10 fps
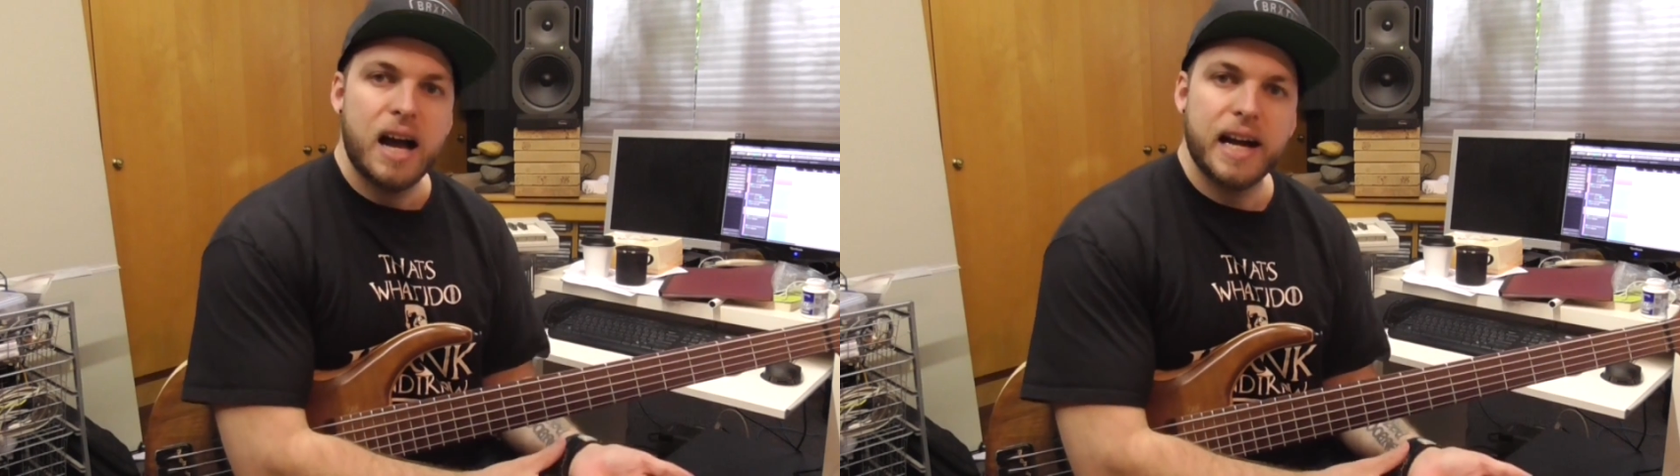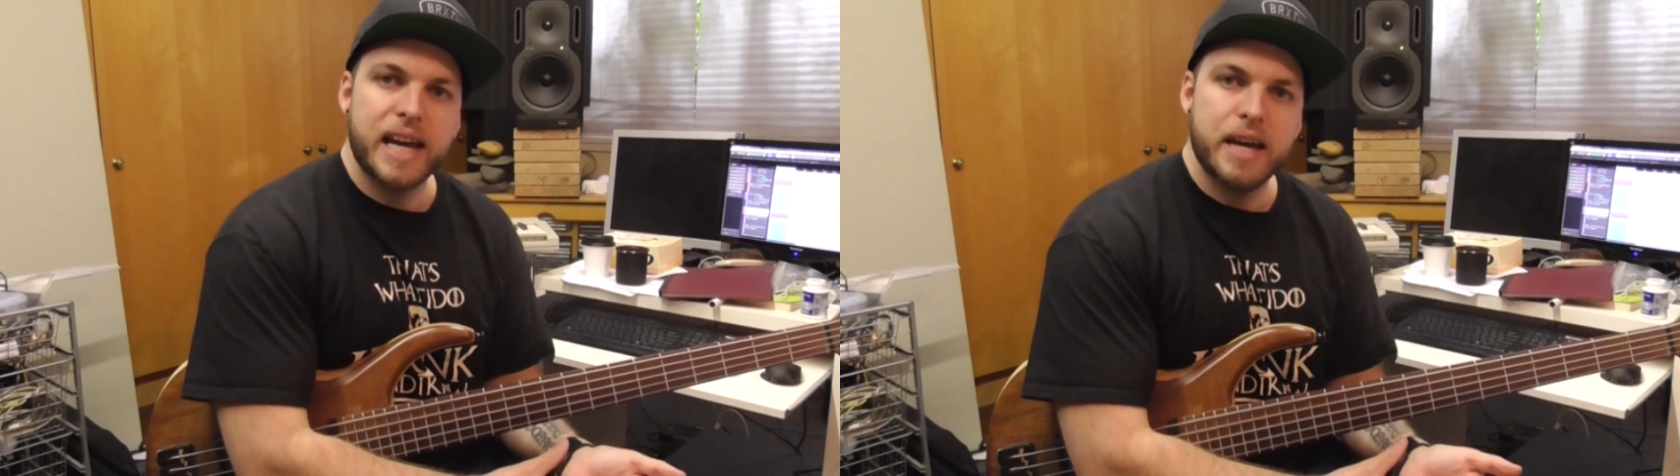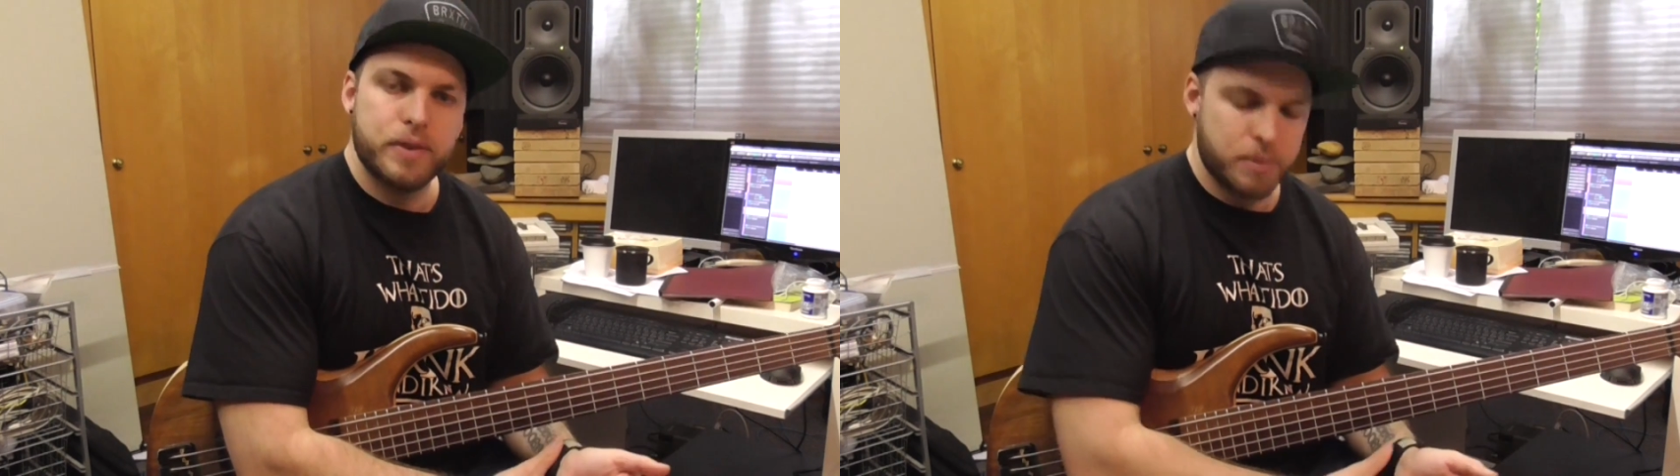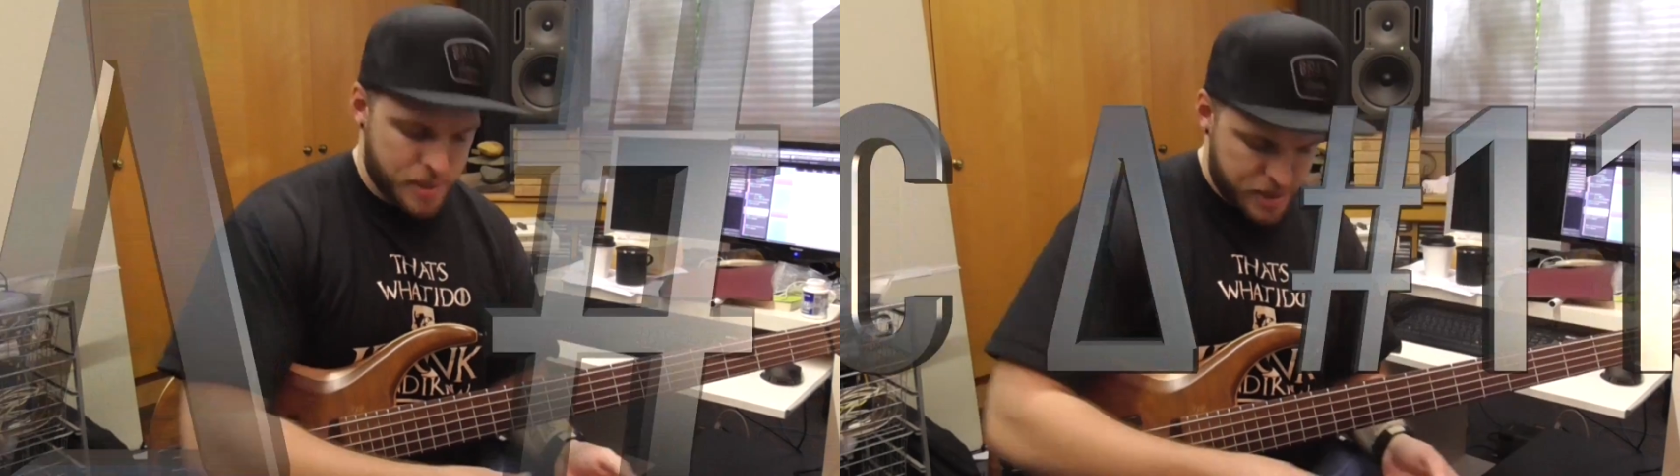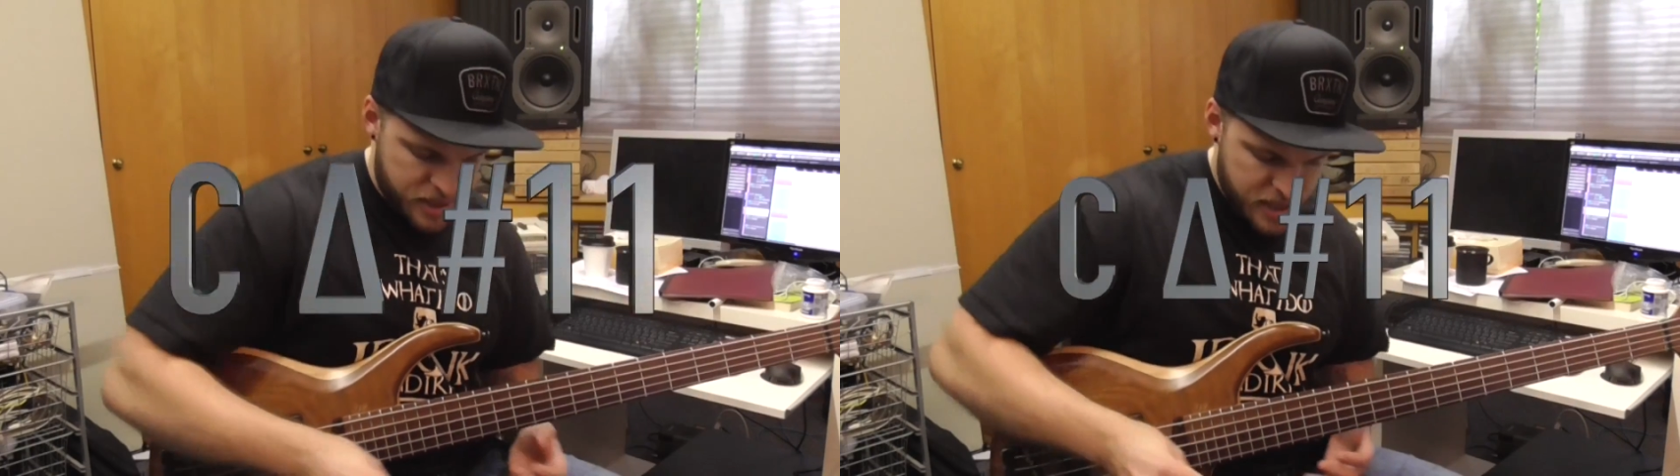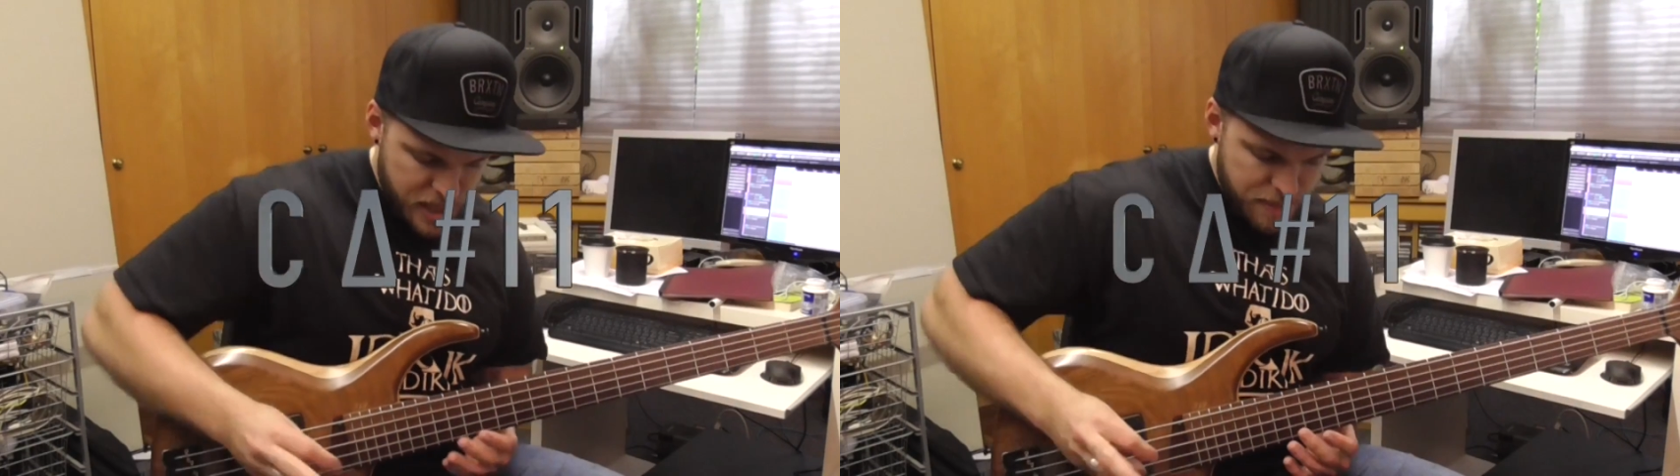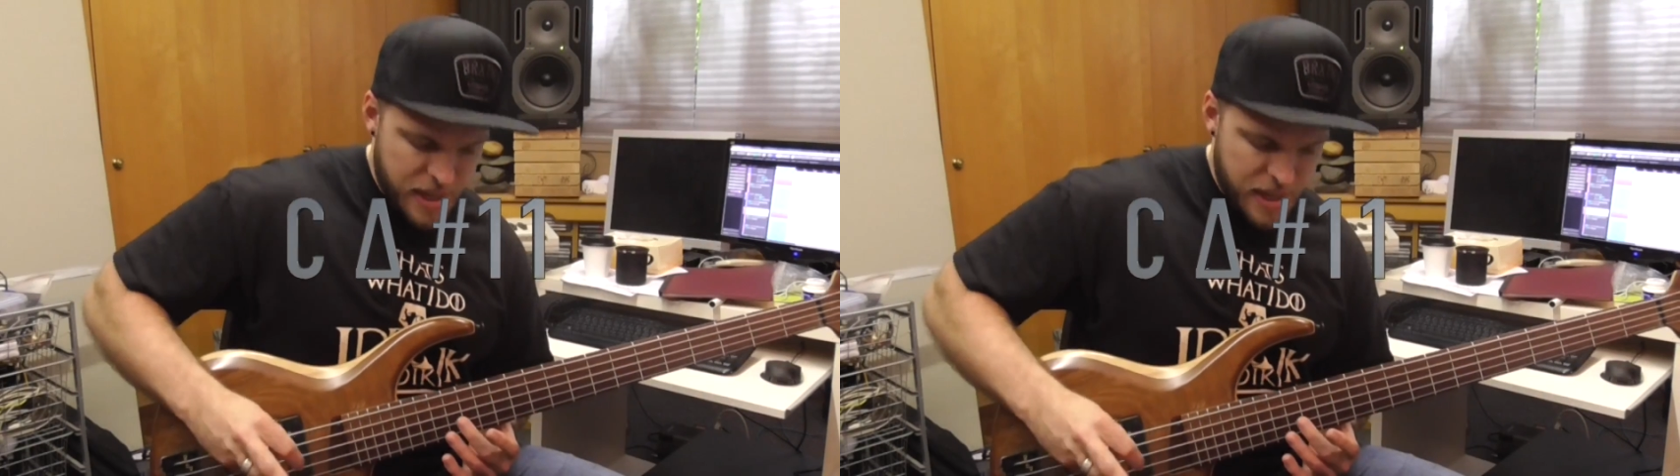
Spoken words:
I gave him a C